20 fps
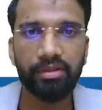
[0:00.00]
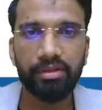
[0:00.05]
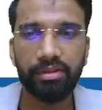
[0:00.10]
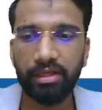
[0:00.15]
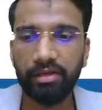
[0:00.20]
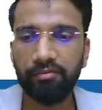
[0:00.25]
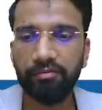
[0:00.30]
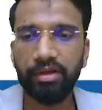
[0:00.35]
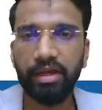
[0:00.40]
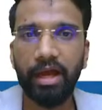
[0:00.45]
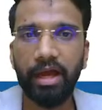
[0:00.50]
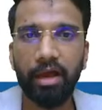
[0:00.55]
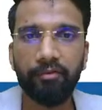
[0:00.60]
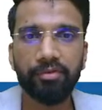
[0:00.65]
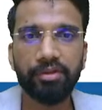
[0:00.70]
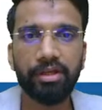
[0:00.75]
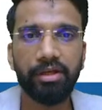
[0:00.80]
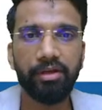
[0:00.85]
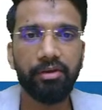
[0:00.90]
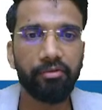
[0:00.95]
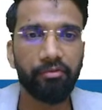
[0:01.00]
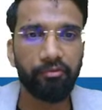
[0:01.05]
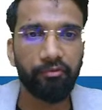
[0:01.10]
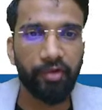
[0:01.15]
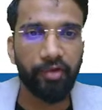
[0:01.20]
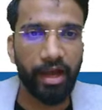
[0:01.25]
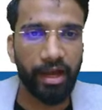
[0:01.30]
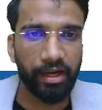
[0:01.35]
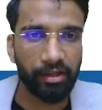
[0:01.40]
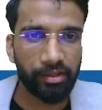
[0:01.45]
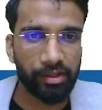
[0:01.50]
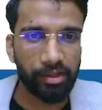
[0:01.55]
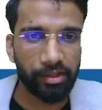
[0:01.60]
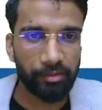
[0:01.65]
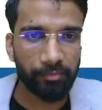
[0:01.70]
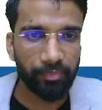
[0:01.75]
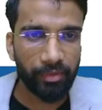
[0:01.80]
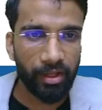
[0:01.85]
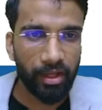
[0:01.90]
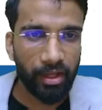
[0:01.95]
Then we have the
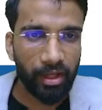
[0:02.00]
pharynx.